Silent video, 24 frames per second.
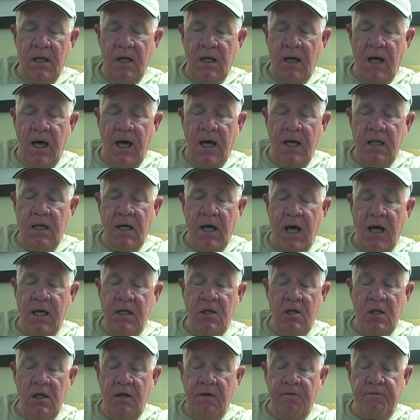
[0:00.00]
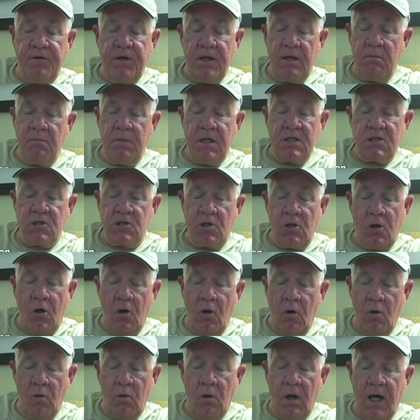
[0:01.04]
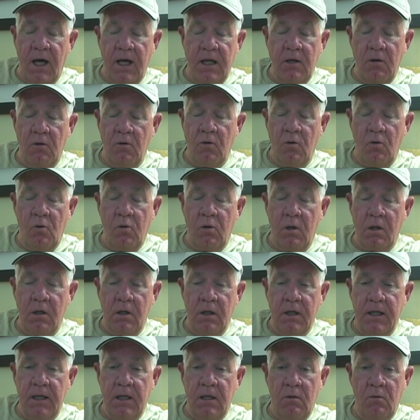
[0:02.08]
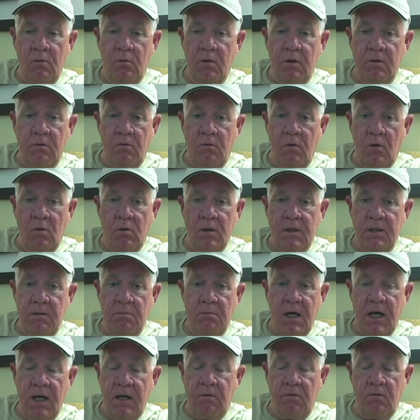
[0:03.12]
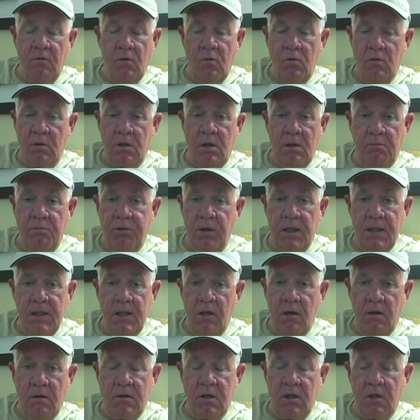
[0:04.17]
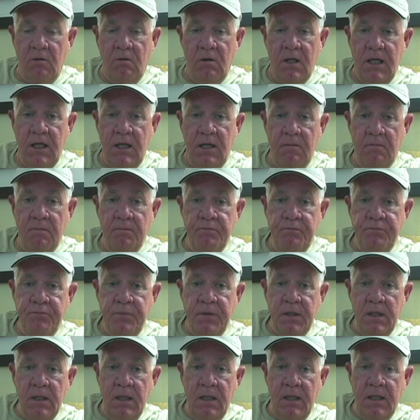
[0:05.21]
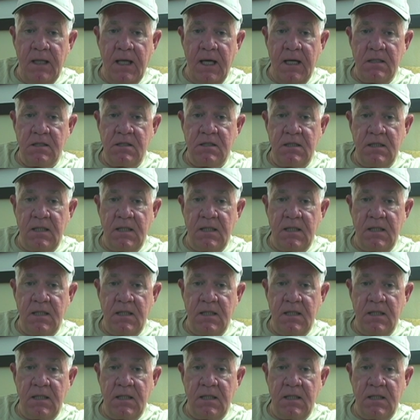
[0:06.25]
if it missed a hole, I don't know where it would have rolled. It might have rolled completely off the green. That